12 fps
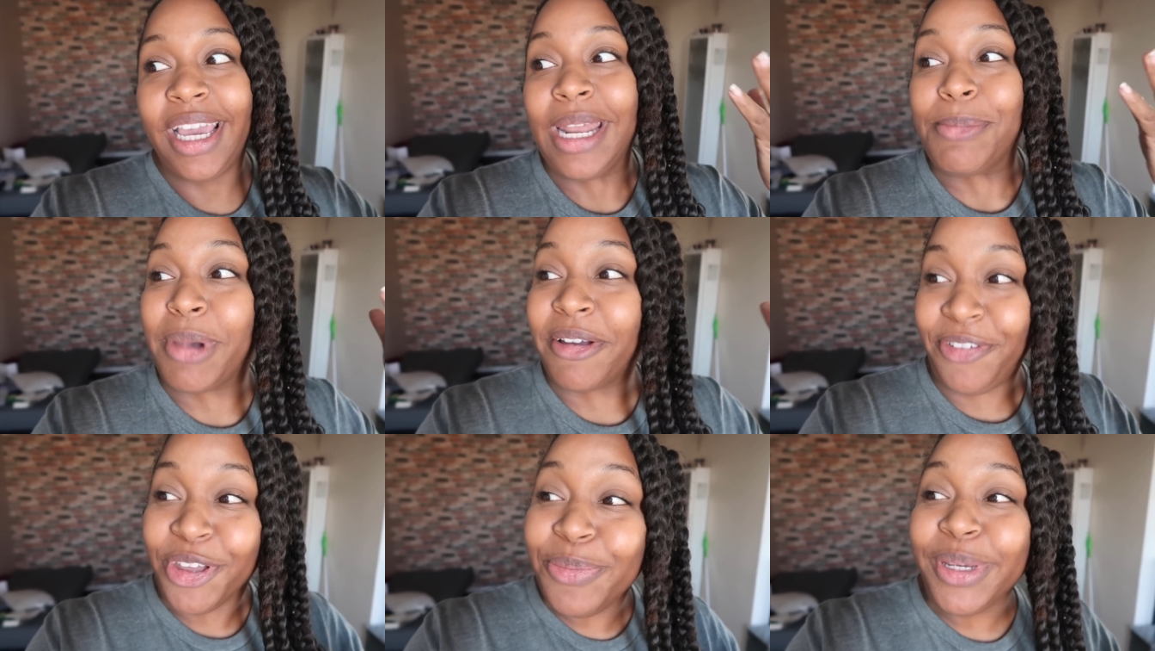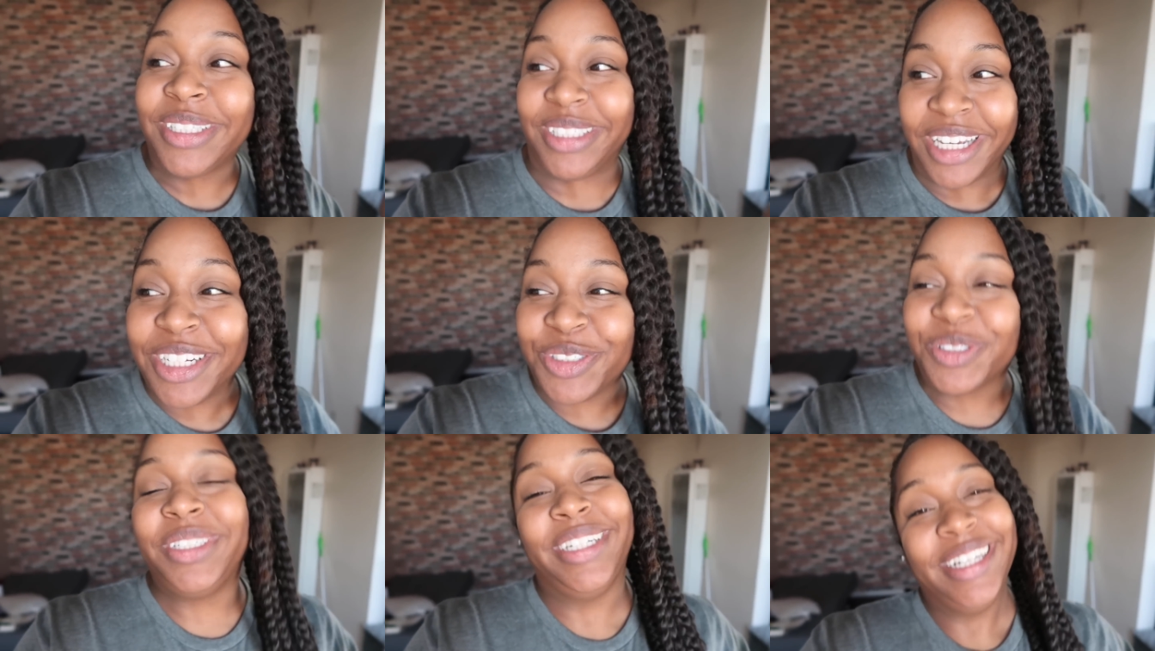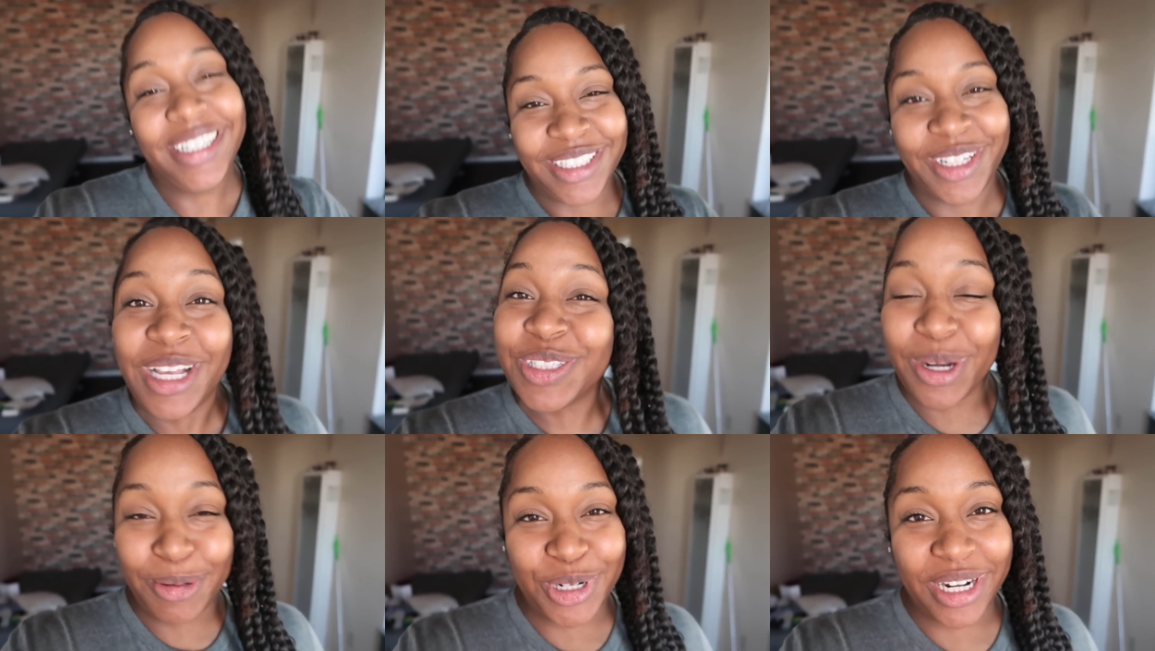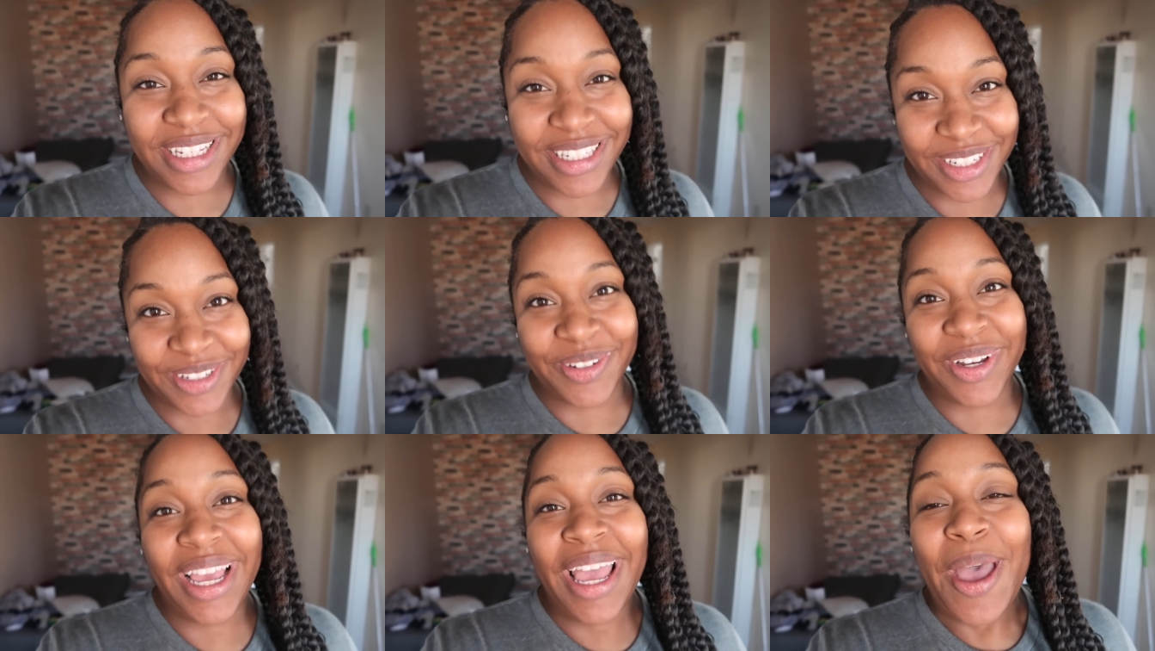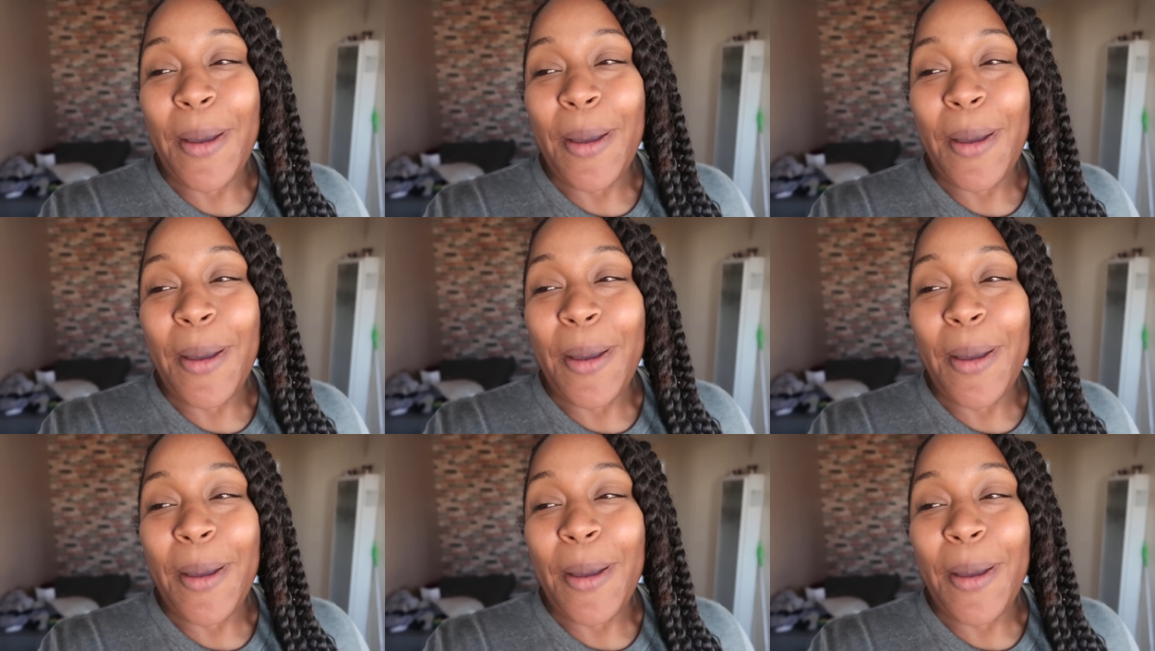and my filming schedule. So that's what I'm trying to do.